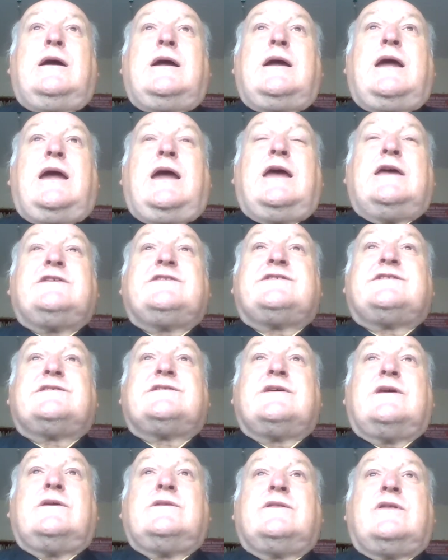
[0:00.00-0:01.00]

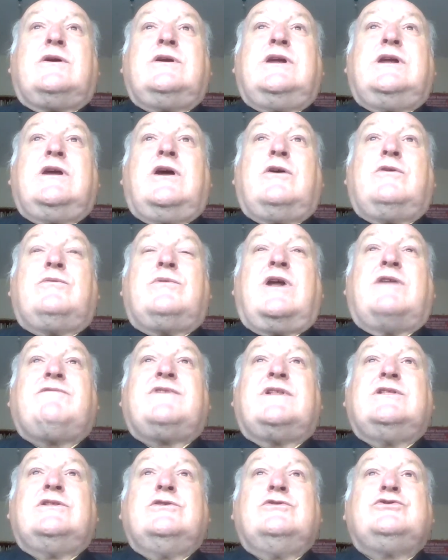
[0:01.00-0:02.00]
as the
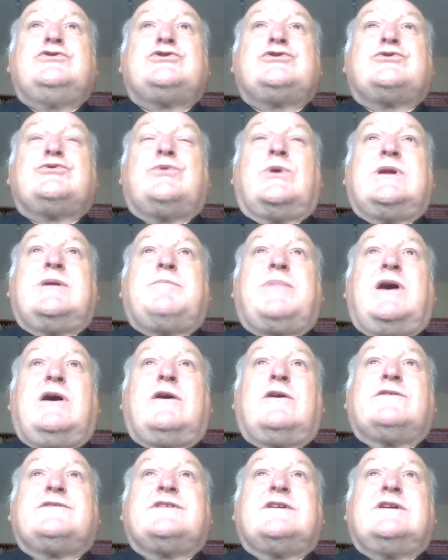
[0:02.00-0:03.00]
Revolutionary
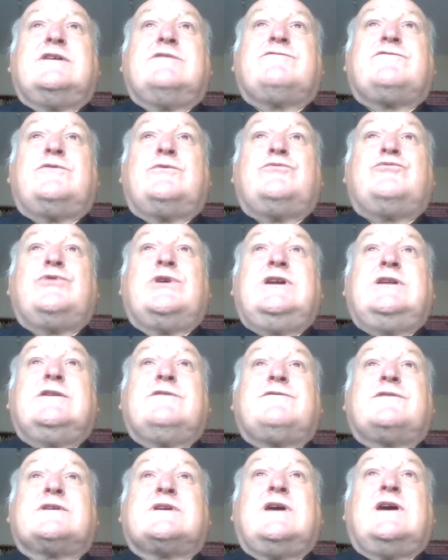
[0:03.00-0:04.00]
Party for
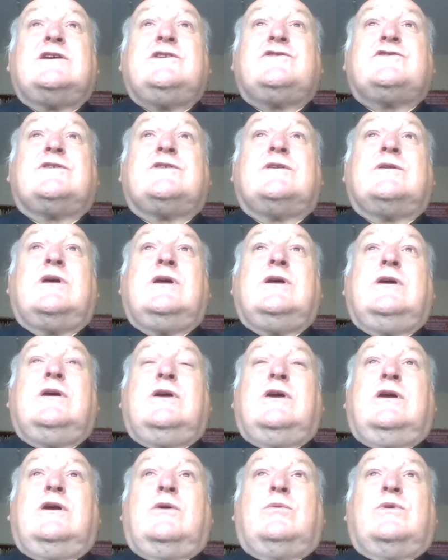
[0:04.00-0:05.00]
Reunification,
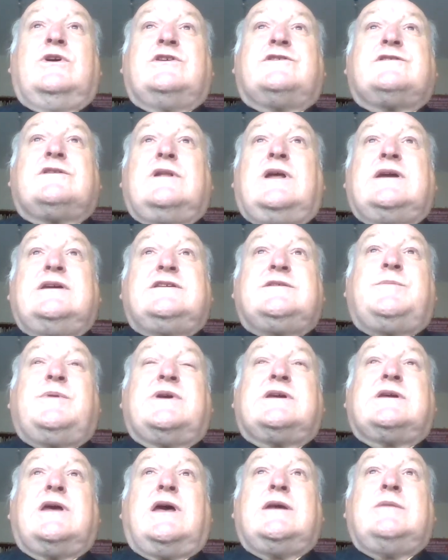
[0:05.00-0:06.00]
which later
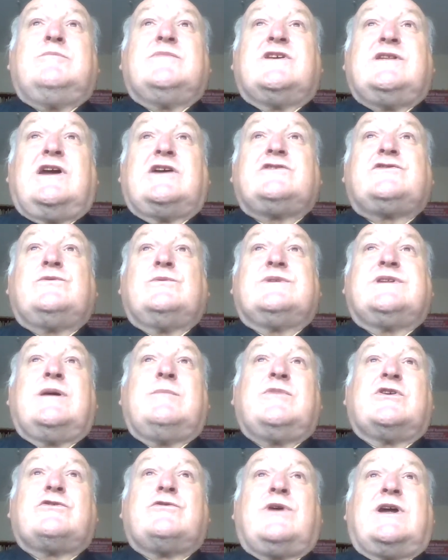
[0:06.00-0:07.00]
became the National
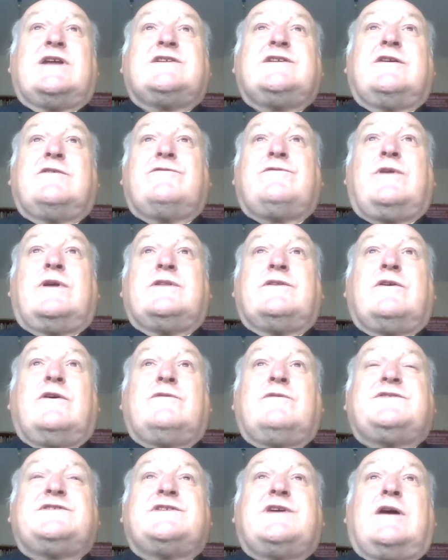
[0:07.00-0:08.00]
Democratic Front
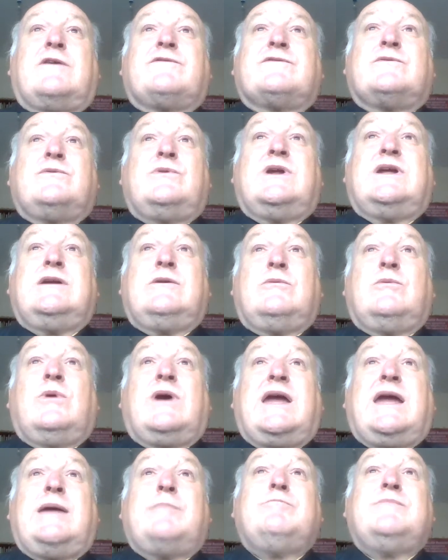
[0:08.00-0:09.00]
of South Korea, or
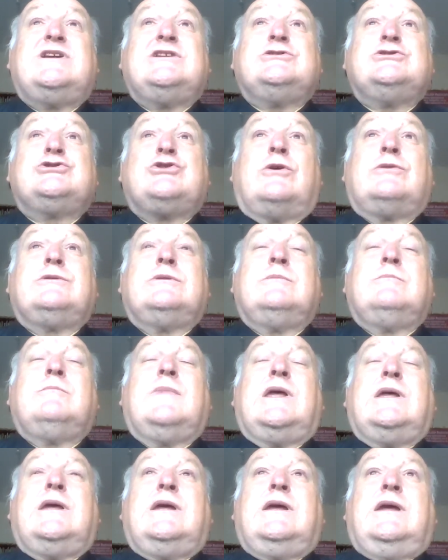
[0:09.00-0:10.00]
Hanmin Jeon.
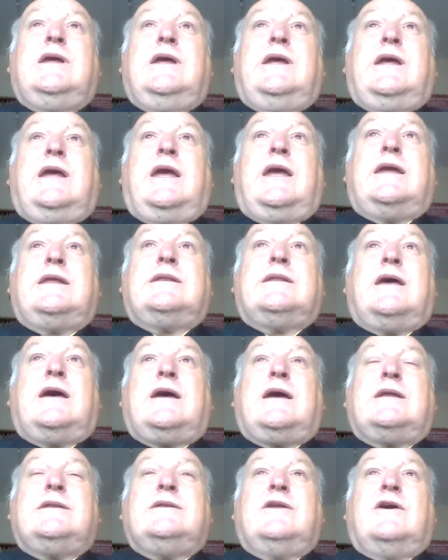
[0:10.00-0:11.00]
in
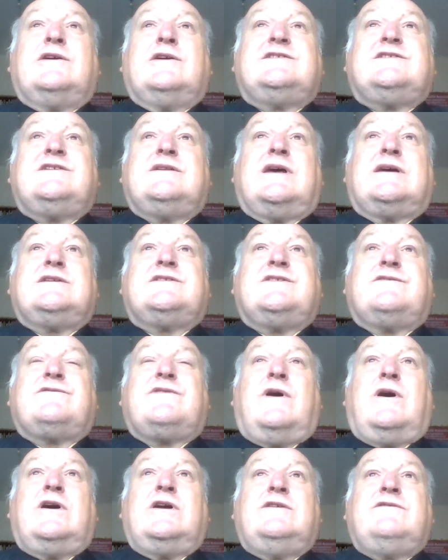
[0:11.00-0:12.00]

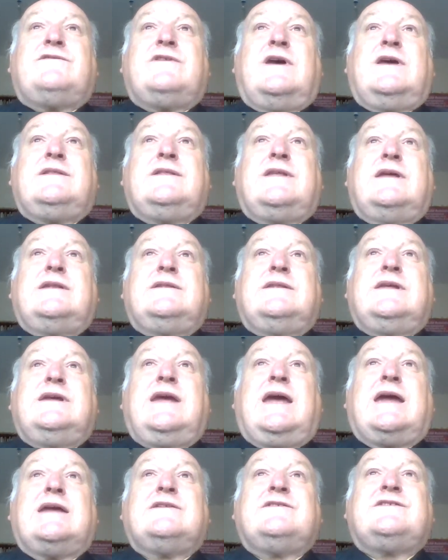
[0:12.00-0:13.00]
1985, and then
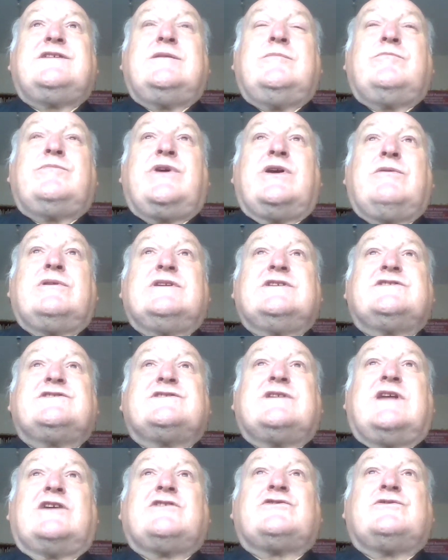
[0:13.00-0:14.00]
the
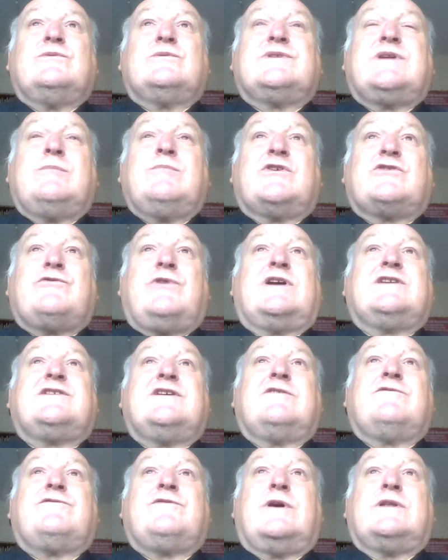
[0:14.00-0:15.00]
Anti-Imperialist National
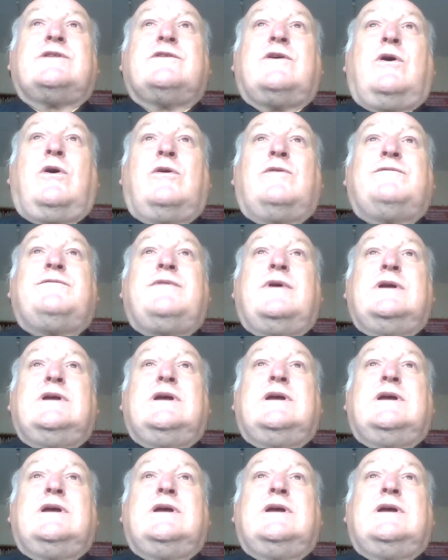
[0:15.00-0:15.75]
Democratic Front of